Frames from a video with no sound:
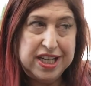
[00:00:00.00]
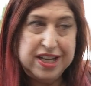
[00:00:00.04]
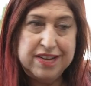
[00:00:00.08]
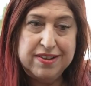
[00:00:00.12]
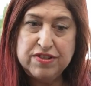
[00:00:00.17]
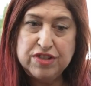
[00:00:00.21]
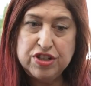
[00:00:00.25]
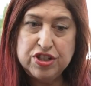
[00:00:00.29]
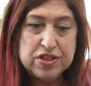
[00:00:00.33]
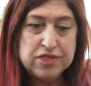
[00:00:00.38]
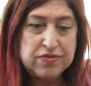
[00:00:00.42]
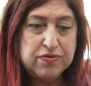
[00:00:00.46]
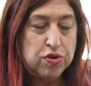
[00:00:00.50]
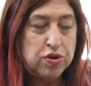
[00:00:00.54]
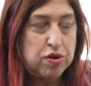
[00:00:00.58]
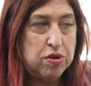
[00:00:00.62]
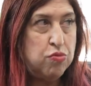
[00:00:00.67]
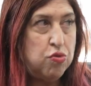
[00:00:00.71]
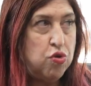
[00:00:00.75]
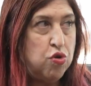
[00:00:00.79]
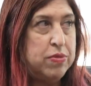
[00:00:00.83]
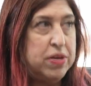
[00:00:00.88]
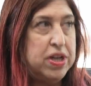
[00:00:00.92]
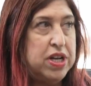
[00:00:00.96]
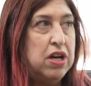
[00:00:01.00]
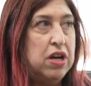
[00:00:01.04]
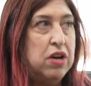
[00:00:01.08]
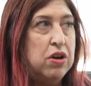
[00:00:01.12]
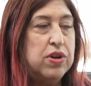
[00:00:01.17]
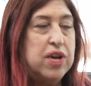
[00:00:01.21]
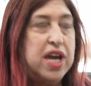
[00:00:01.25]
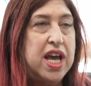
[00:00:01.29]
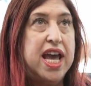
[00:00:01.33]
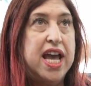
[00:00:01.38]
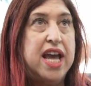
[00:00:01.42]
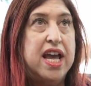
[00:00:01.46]
even just for a moment.
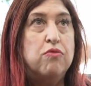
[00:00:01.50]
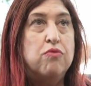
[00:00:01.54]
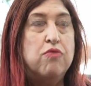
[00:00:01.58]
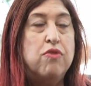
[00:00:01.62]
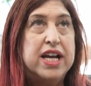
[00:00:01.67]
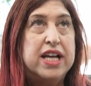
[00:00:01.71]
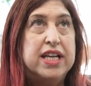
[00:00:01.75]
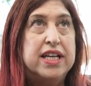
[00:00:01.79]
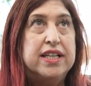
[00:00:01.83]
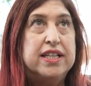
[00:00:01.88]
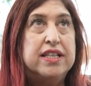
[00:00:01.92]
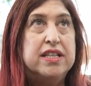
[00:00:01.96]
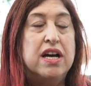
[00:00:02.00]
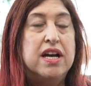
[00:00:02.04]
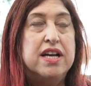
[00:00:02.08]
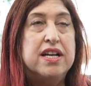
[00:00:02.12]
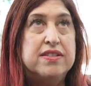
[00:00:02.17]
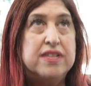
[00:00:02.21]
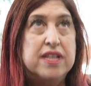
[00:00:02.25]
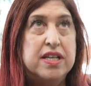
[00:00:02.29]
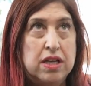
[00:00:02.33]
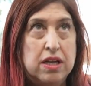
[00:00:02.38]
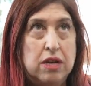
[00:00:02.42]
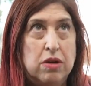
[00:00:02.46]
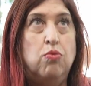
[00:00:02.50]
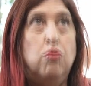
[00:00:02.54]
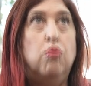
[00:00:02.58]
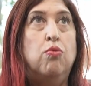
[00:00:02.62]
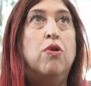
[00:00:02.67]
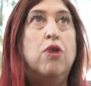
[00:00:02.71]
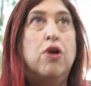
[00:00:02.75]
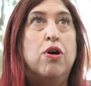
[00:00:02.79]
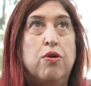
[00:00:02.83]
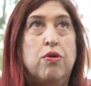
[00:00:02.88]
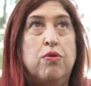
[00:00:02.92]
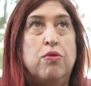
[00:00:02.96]
Okay, recognizing,
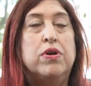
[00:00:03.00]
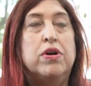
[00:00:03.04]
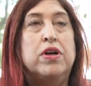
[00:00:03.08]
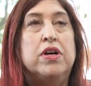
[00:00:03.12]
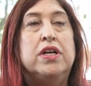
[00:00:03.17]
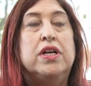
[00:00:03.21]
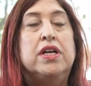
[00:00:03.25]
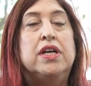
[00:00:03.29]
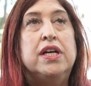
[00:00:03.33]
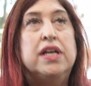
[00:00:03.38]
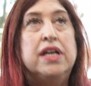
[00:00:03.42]
whoa.